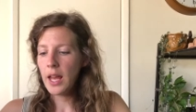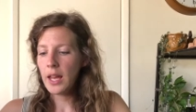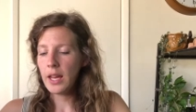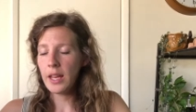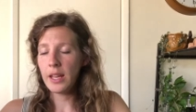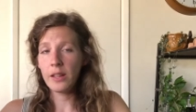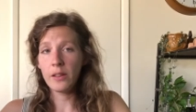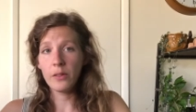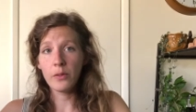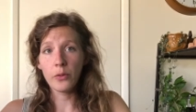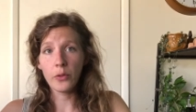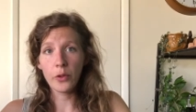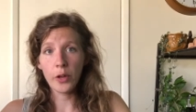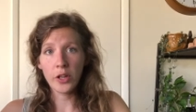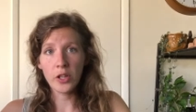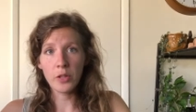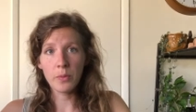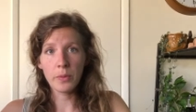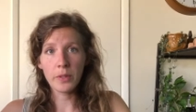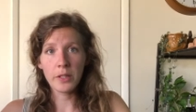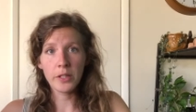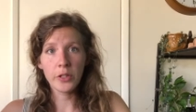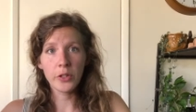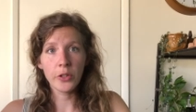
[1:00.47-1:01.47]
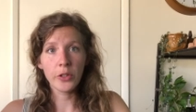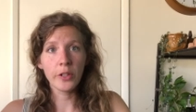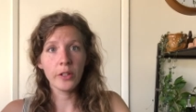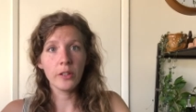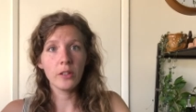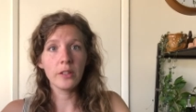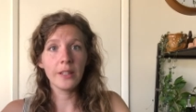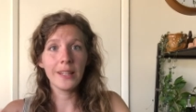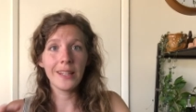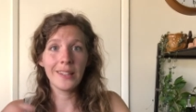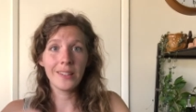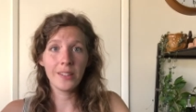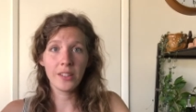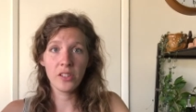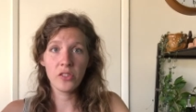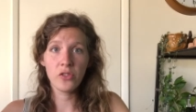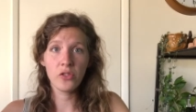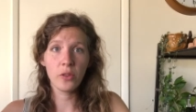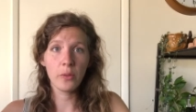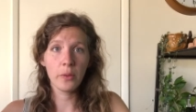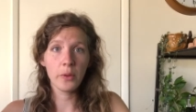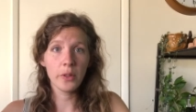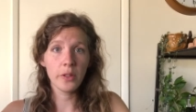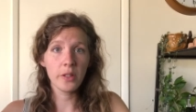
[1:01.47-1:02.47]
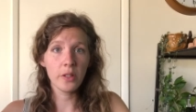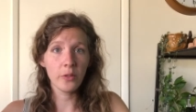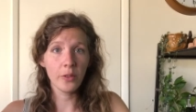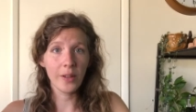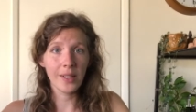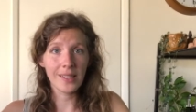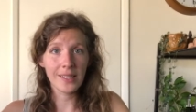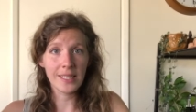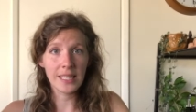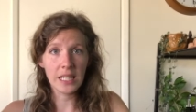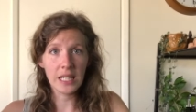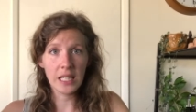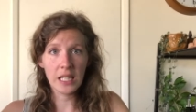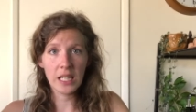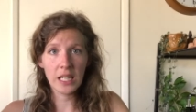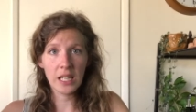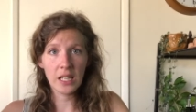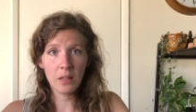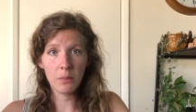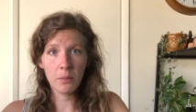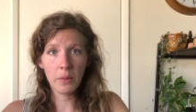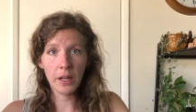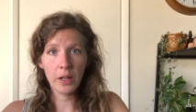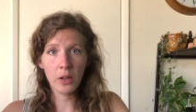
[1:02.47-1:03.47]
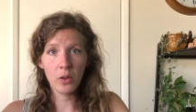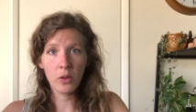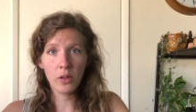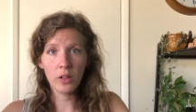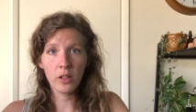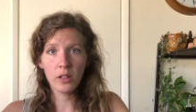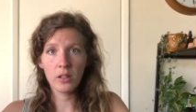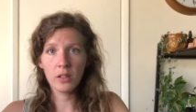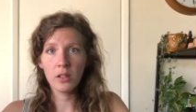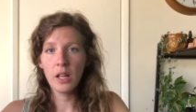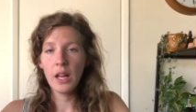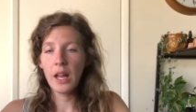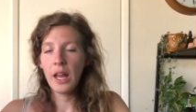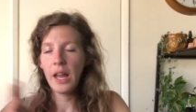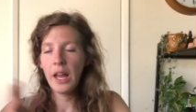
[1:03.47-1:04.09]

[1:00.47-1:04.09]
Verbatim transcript: in fresh material can contribute to rancidity in my oil,